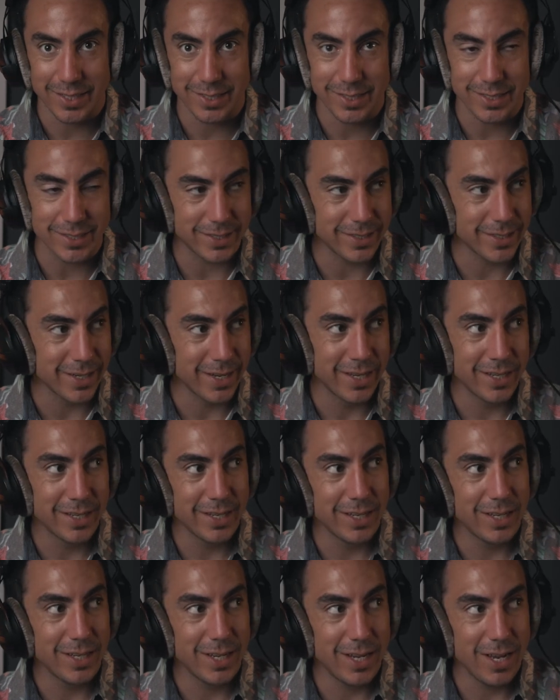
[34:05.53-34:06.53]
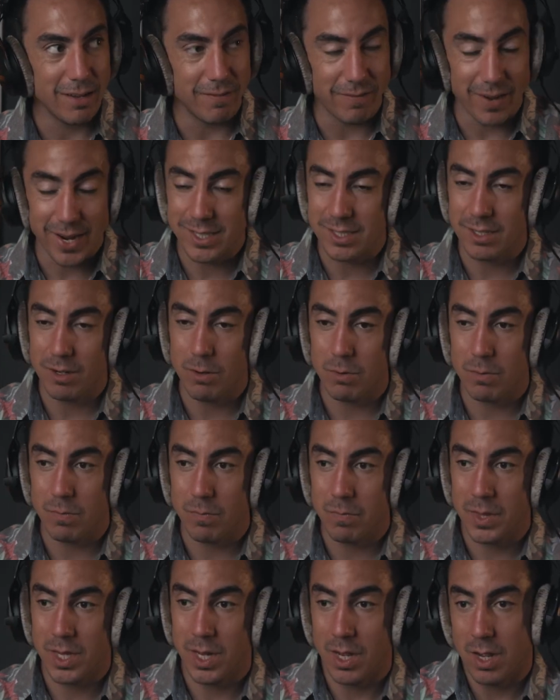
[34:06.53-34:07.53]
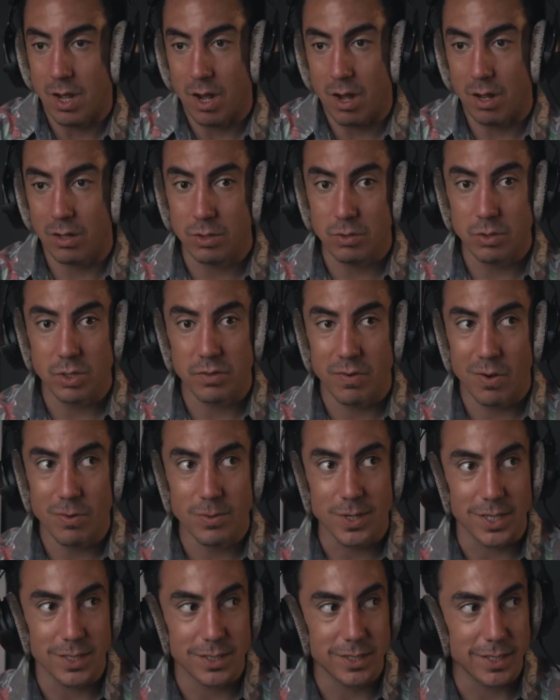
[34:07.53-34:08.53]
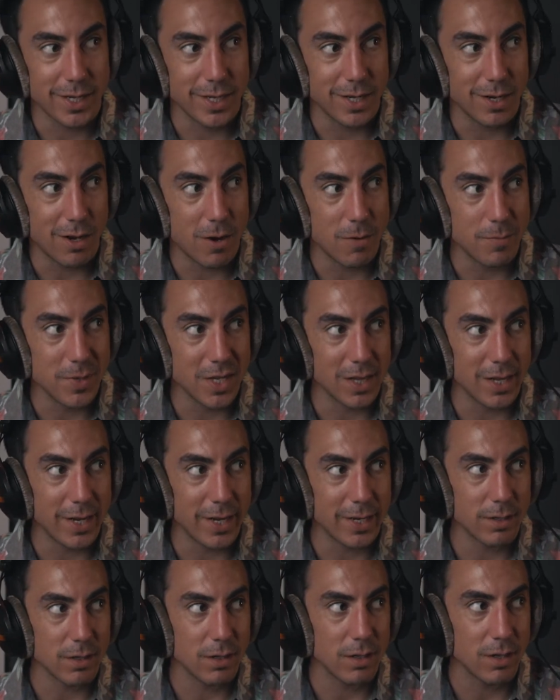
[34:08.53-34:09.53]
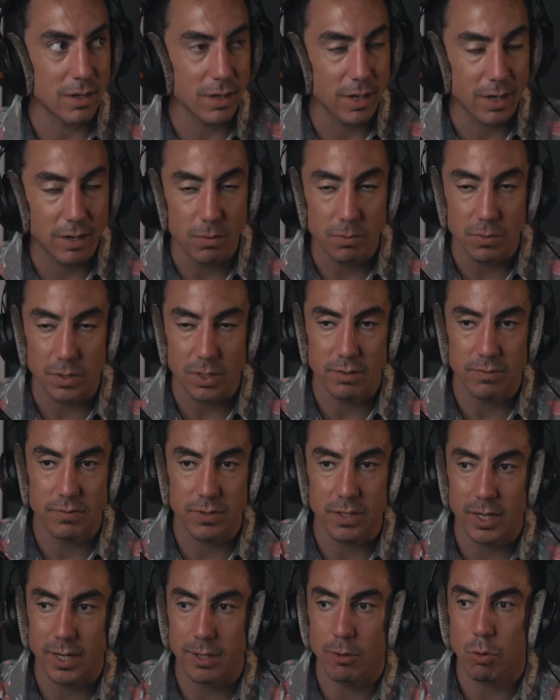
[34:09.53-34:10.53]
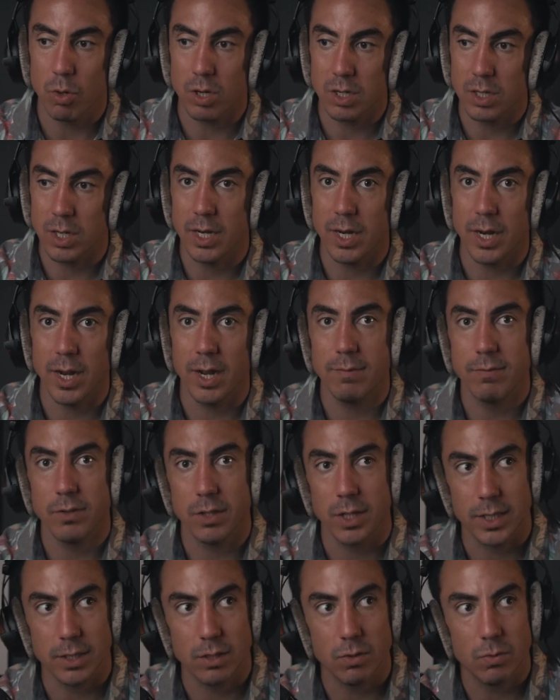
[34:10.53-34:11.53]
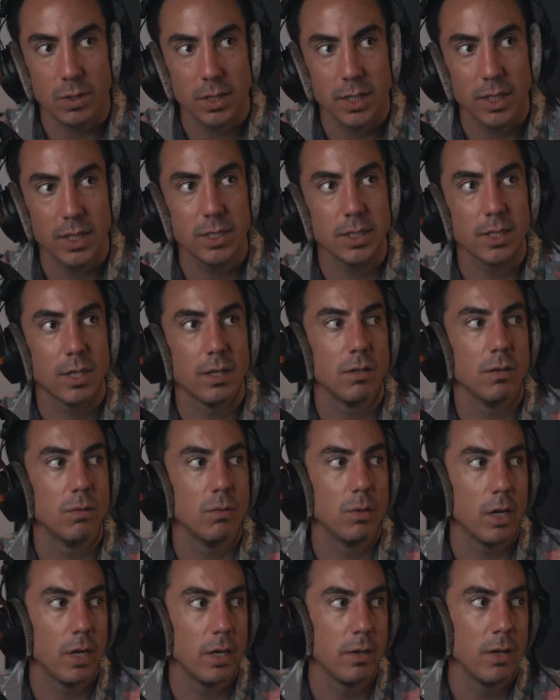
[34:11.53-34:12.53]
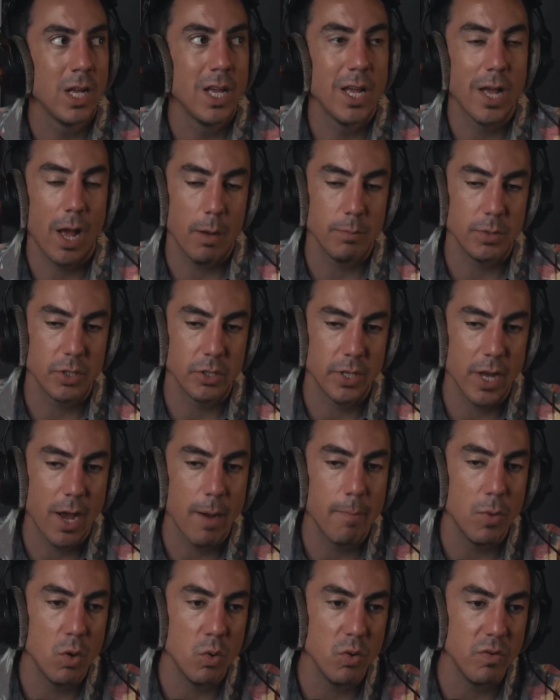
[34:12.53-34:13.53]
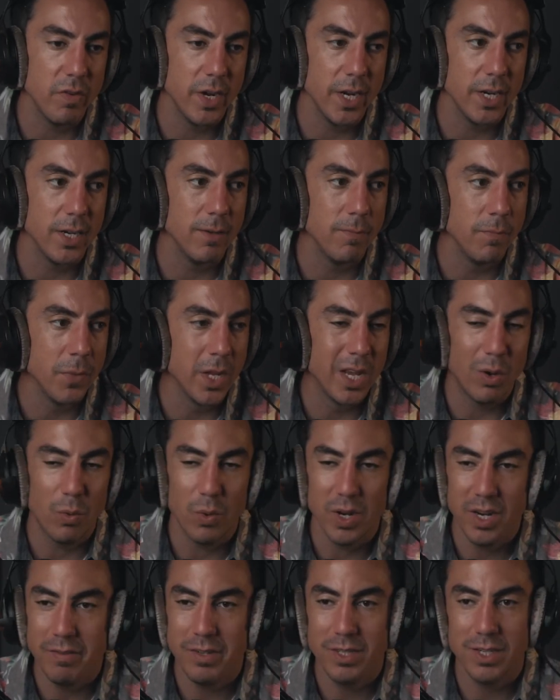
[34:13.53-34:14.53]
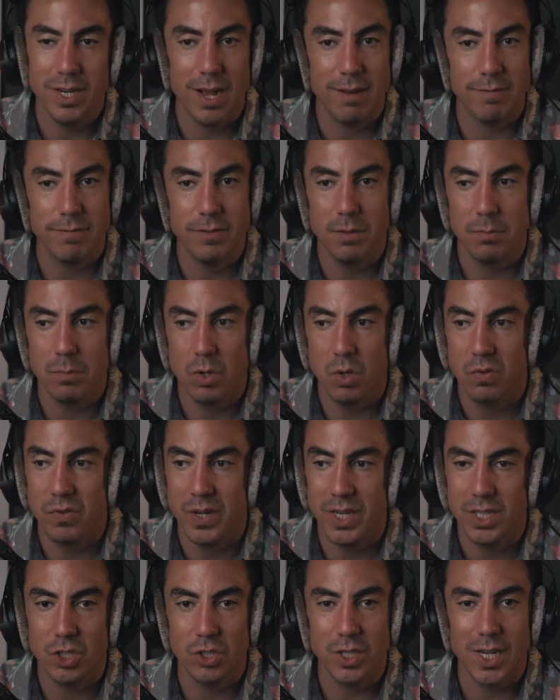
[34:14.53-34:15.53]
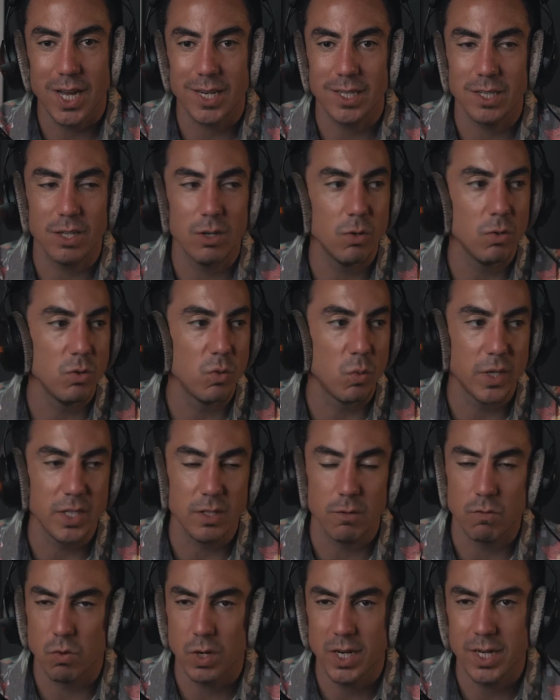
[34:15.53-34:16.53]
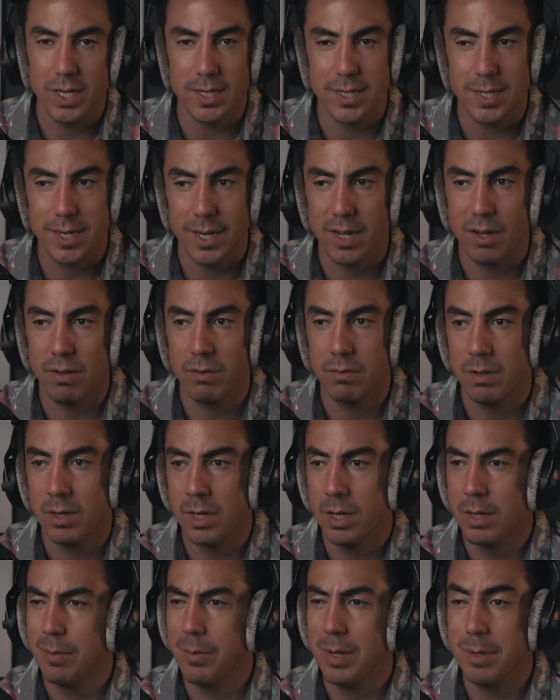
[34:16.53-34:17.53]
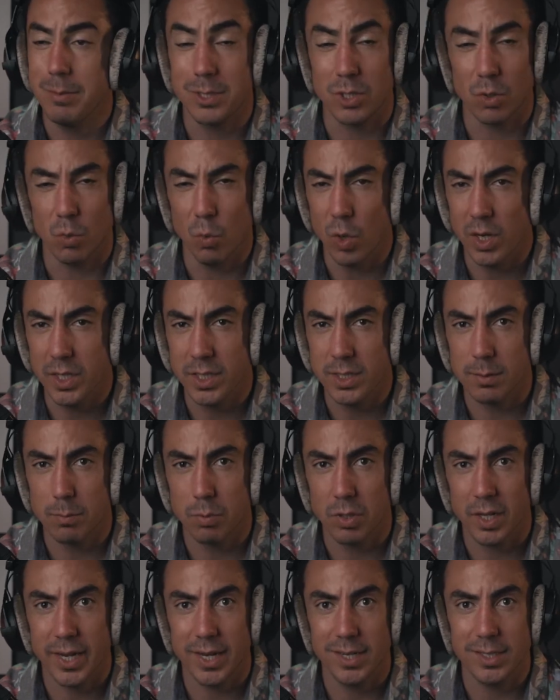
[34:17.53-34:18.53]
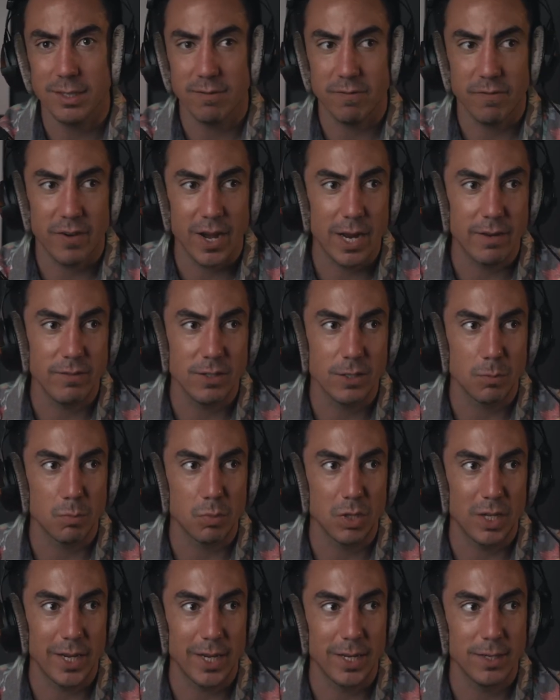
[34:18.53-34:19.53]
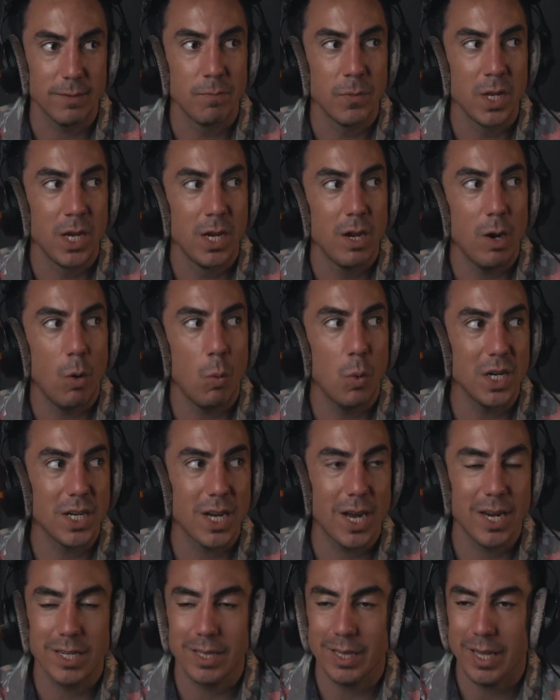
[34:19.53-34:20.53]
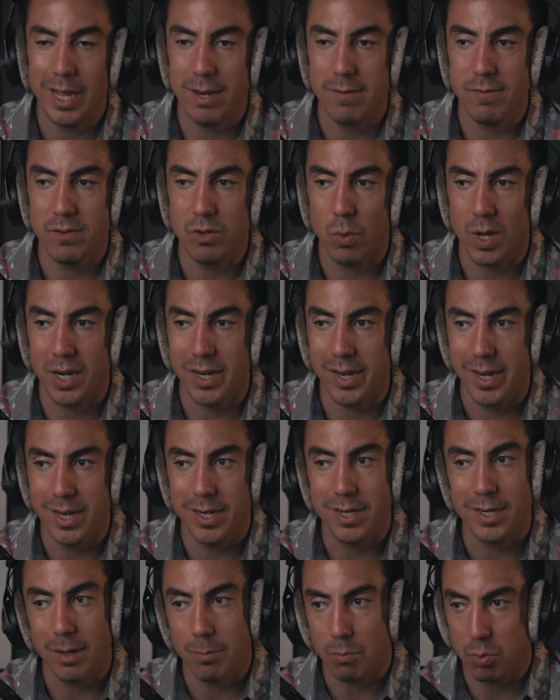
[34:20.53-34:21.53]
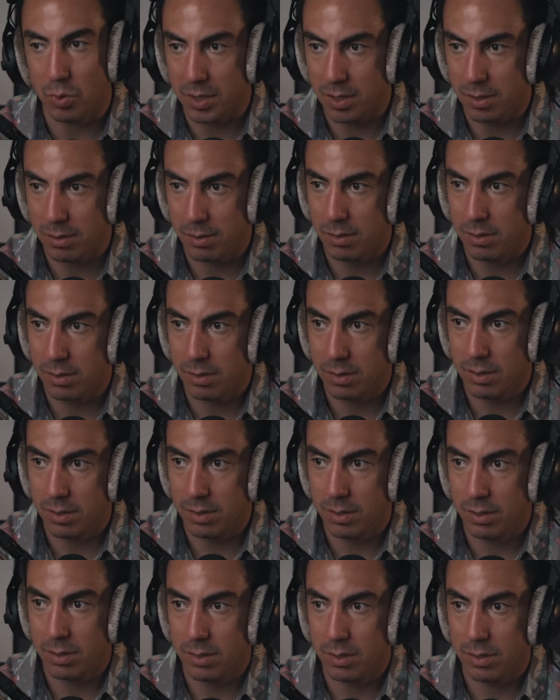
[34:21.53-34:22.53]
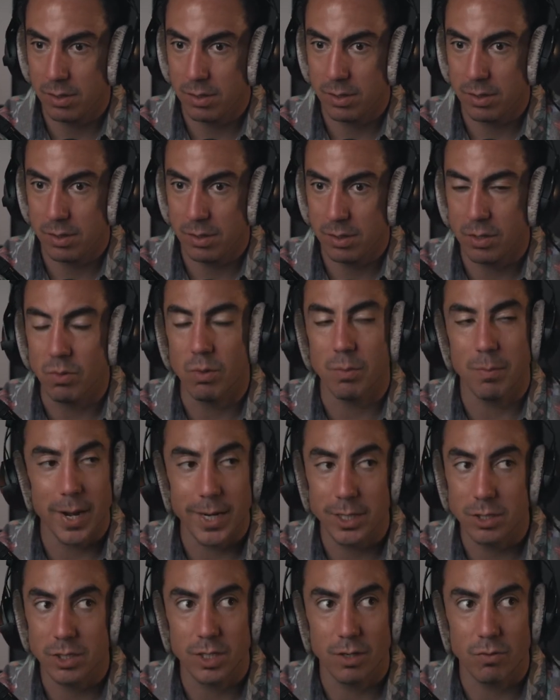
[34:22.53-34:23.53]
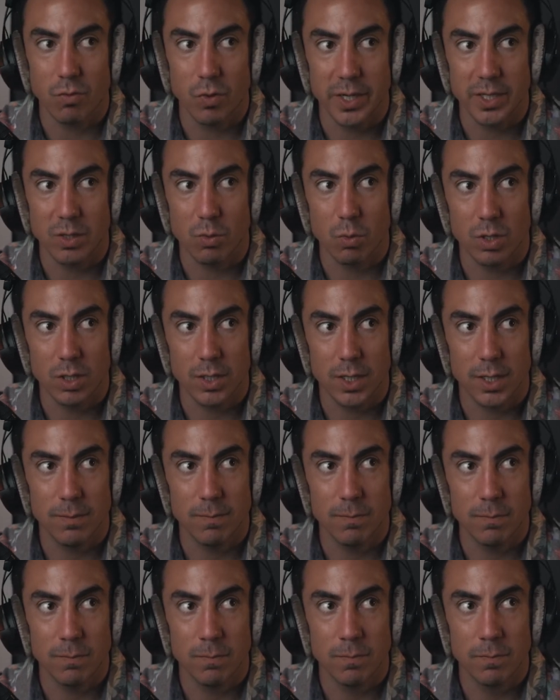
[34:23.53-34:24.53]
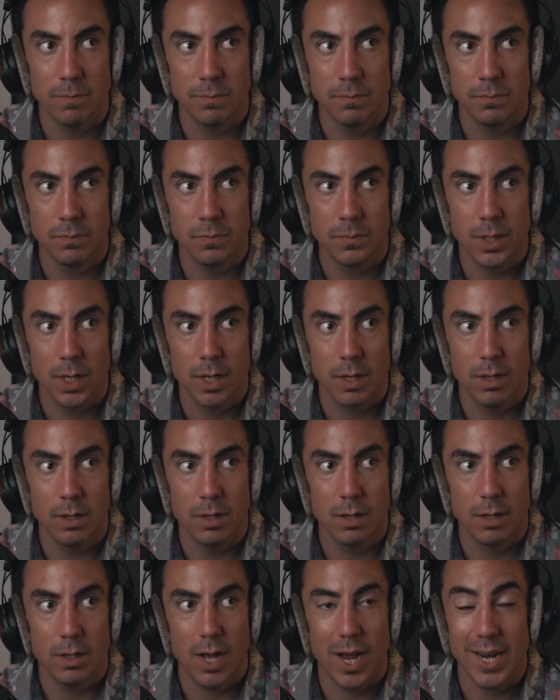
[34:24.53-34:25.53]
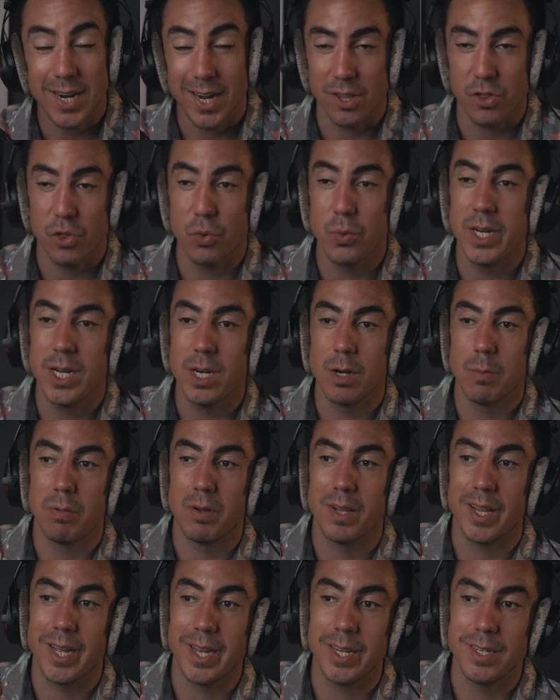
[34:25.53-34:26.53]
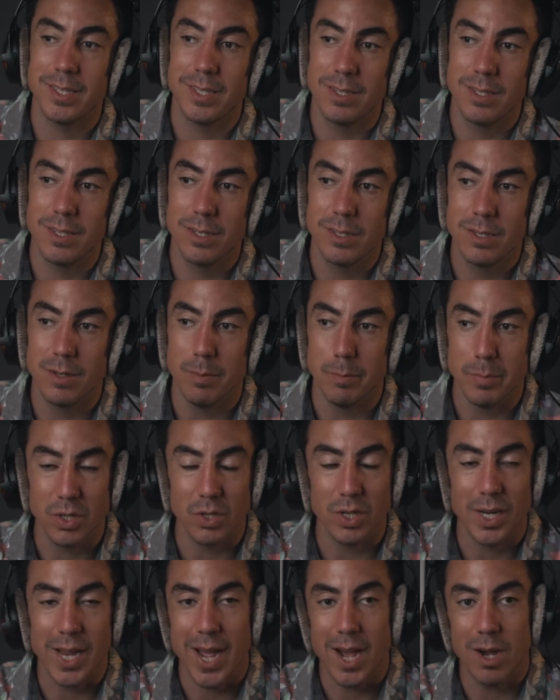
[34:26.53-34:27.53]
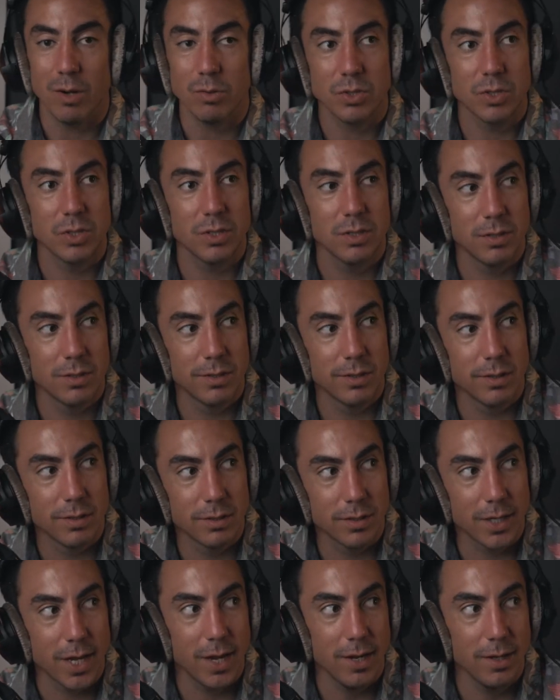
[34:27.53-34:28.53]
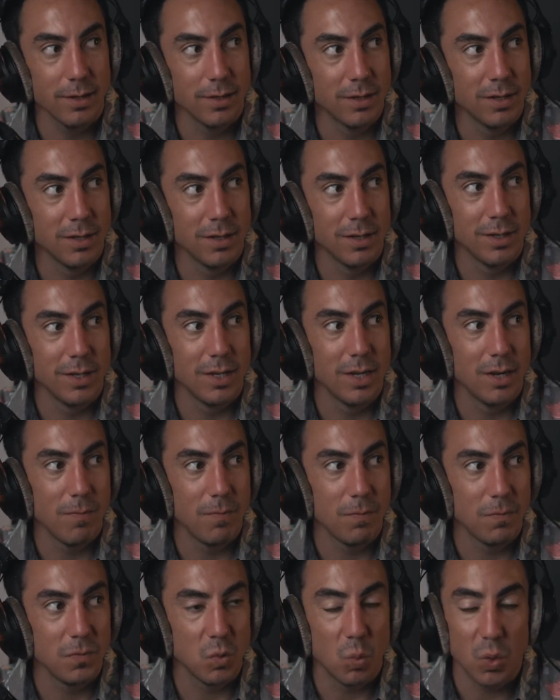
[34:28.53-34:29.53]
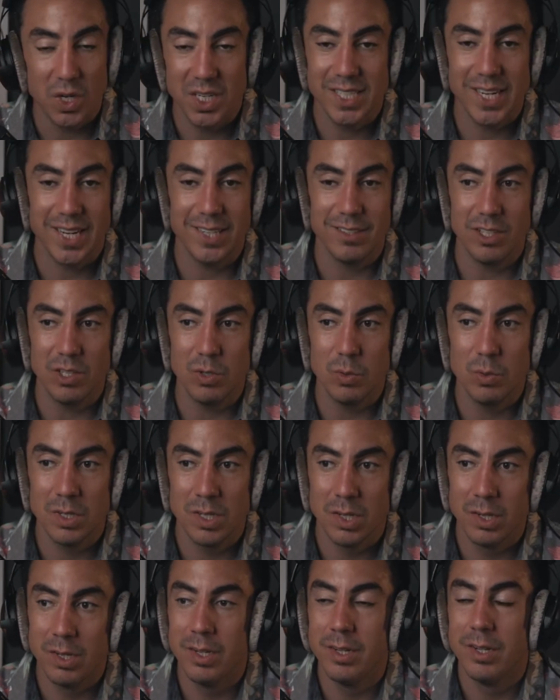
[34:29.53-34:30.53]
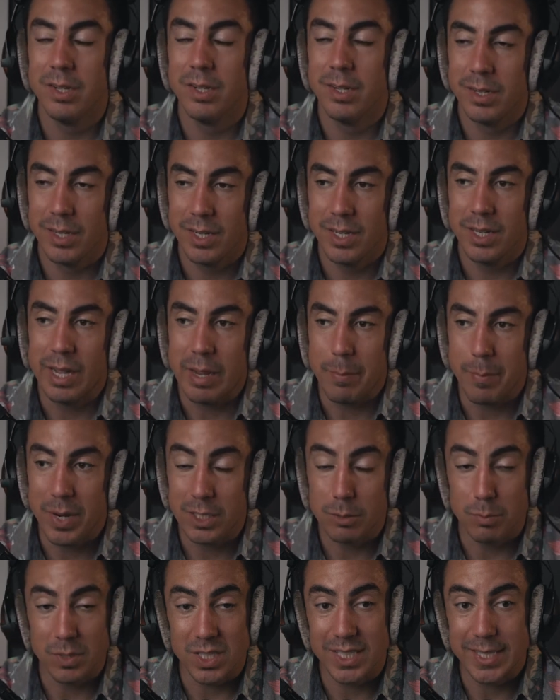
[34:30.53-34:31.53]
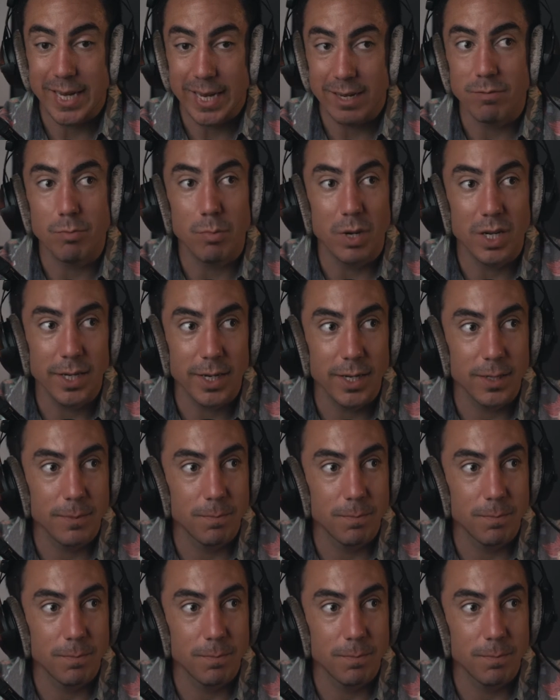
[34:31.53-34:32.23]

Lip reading: Because if I don't, I'll lose focus. And I'll be like, ugh, I don't really feel like working today. I feel like doing this. I don't know why. I'm just not motivated. Whenever you're not feeling motivated, you got to go to where you've written it down. Maybe it's your 1-year plan, your 5-year plan. What kind of life you want to end up with. And remind yourself why you're working. I got a 3-year plan to build a house. Okay? What does that do? It makes me save money.